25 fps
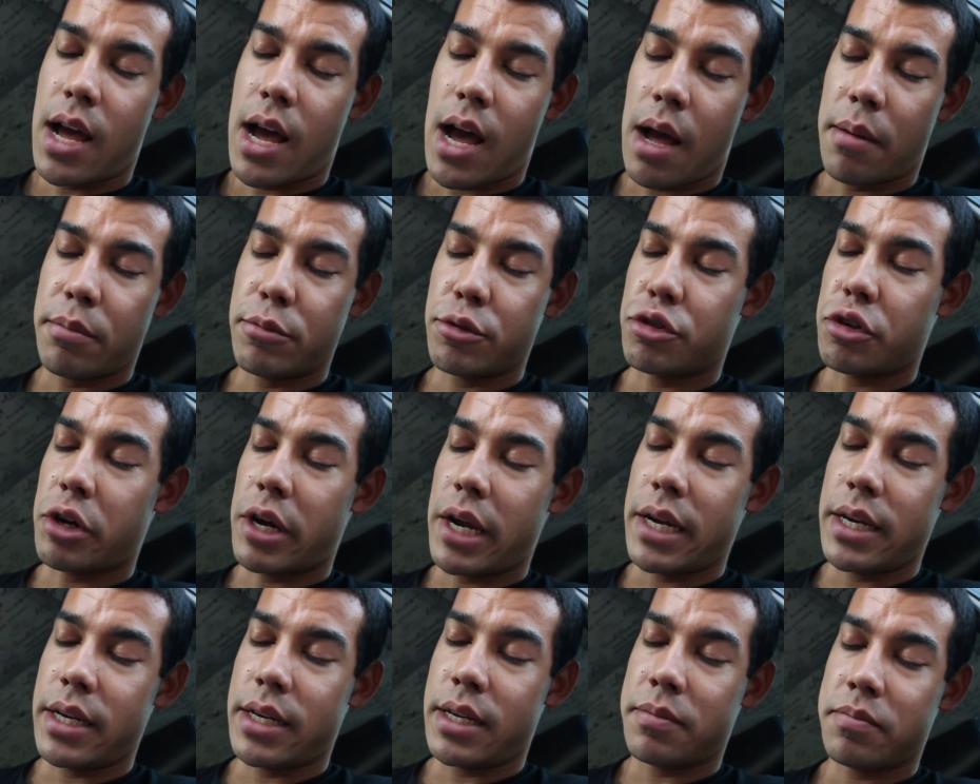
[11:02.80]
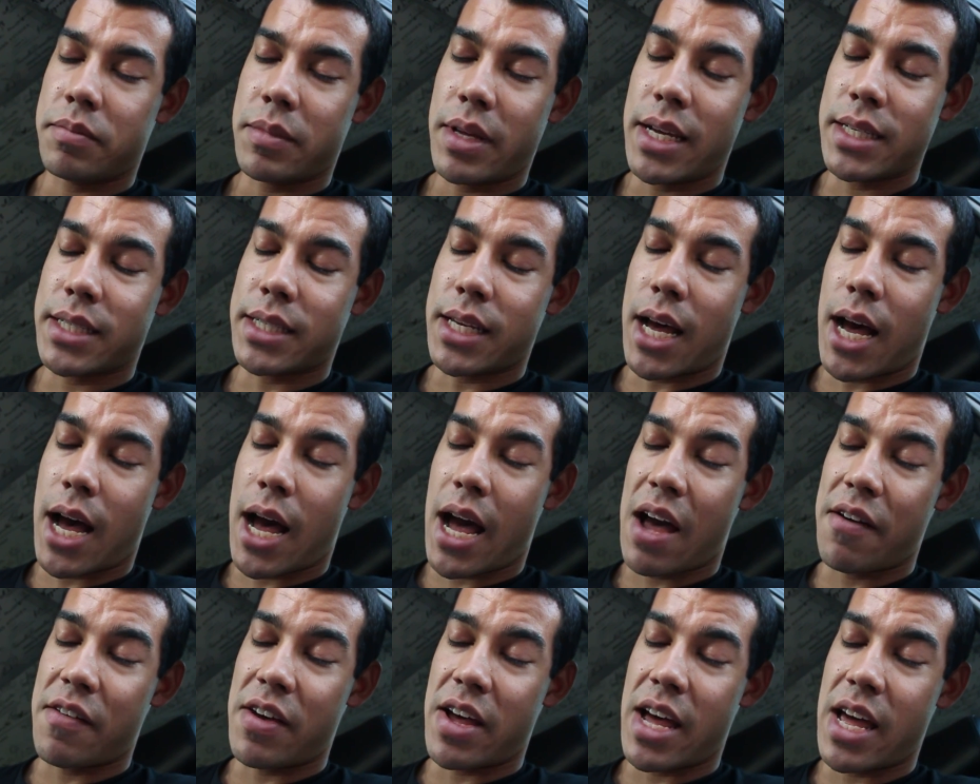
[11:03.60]
I'm drained. It's
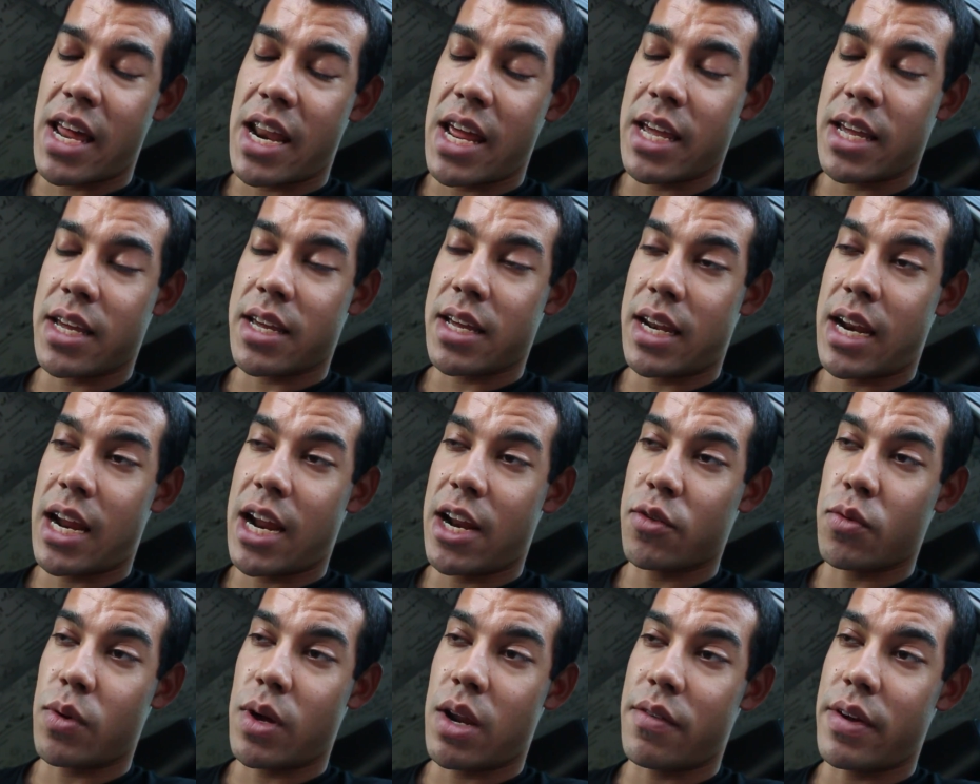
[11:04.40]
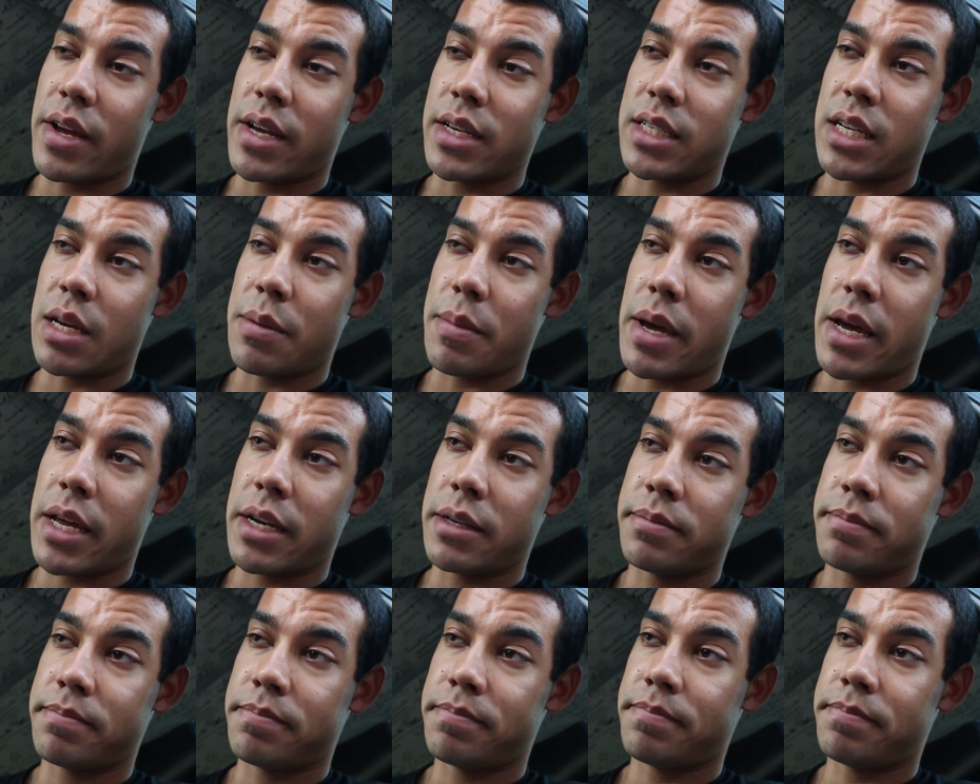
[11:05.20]
hot. I have a headache, and I just want to have AC, man.